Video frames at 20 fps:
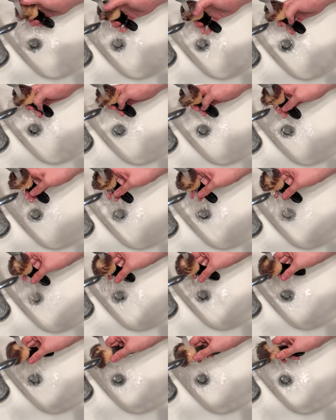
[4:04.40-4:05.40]

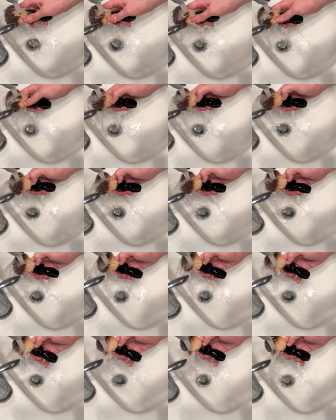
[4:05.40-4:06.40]

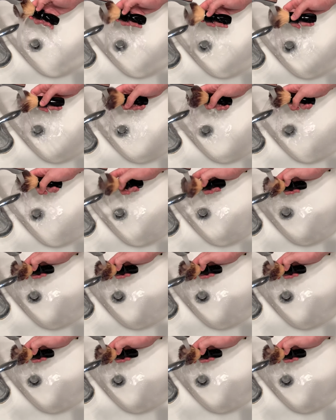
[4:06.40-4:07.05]
No one is speaking in this clip.